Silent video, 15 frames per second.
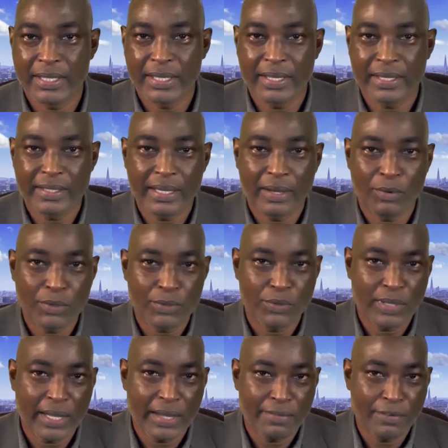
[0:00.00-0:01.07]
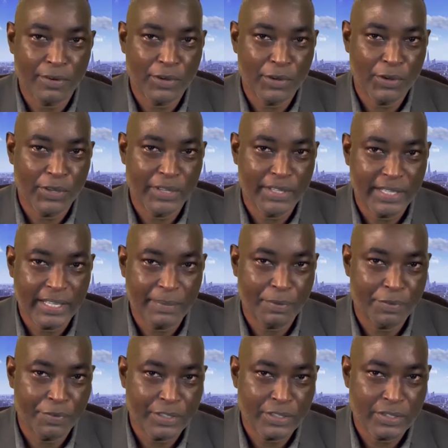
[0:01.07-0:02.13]
indicates that what you have ongoing there,
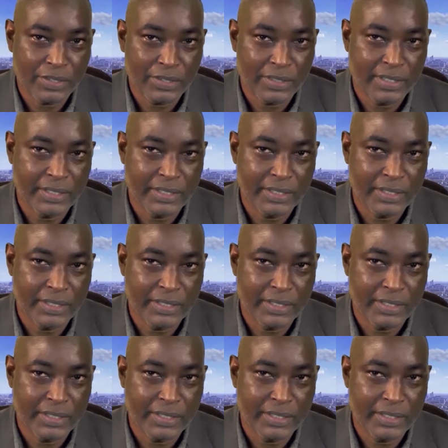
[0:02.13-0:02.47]
Professor,